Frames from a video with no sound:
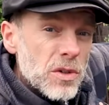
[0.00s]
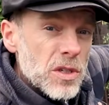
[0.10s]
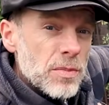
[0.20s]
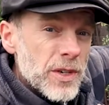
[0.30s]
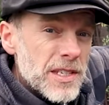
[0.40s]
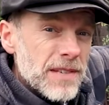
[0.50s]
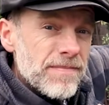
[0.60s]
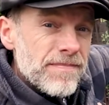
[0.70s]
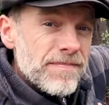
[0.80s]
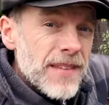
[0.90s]
gooseberries
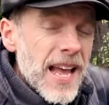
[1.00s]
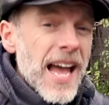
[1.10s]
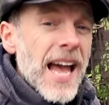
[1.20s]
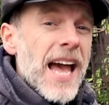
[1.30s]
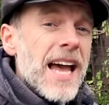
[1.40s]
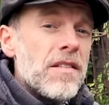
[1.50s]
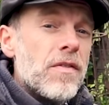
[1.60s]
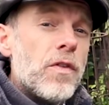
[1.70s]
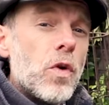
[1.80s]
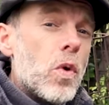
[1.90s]
and
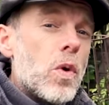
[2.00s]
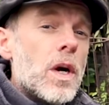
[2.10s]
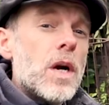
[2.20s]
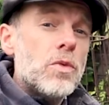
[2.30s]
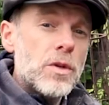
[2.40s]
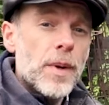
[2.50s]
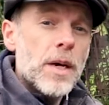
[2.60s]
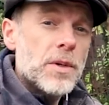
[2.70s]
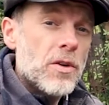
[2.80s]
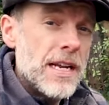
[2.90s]
4
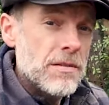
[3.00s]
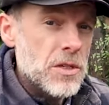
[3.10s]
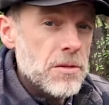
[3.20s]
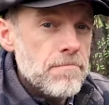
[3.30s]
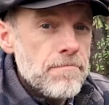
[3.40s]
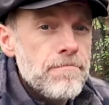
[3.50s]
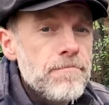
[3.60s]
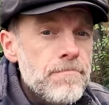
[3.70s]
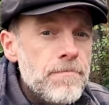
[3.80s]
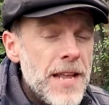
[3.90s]
rhubarb crowns.
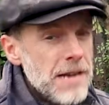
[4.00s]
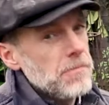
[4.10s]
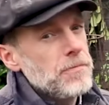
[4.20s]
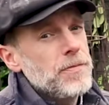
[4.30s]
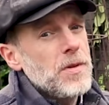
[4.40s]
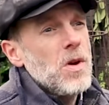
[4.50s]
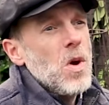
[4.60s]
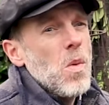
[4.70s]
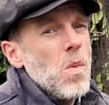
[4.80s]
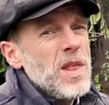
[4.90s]
Now,
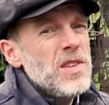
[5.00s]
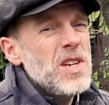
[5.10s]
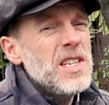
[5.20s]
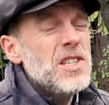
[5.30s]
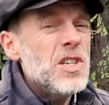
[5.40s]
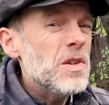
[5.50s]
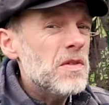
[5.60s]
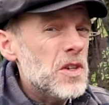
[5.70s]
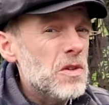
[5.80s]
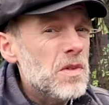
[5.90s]
when there's only 2 of
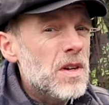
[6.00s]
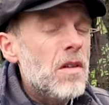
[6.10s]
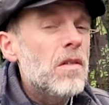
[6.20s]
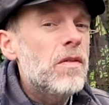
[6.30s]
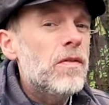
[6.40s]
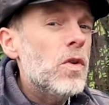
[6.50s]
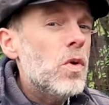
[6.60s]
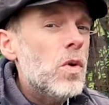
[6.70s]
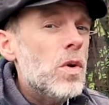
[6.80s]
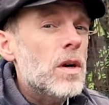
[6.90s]
you,
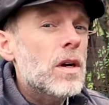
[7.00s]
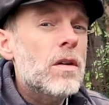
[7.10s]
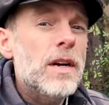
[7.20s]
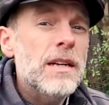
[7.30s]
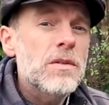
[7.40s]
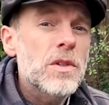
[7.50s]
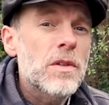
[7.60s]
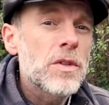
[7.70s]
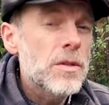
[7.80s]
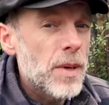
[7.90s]
4 crowns of
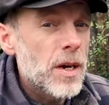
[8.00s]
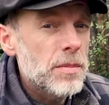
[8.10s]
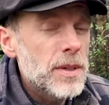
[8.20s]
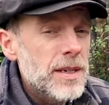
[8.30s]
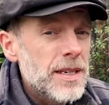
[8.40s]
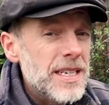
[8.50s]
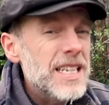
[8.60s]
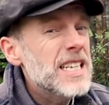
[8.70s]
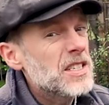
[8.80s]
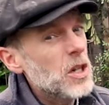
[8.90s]
rhubarb
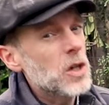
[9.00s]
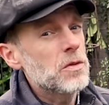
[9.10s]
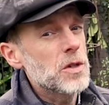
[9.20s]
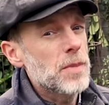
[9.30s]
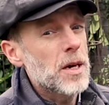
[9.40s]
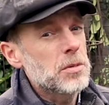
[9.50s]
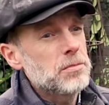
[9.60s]
is a lot of rhubarb.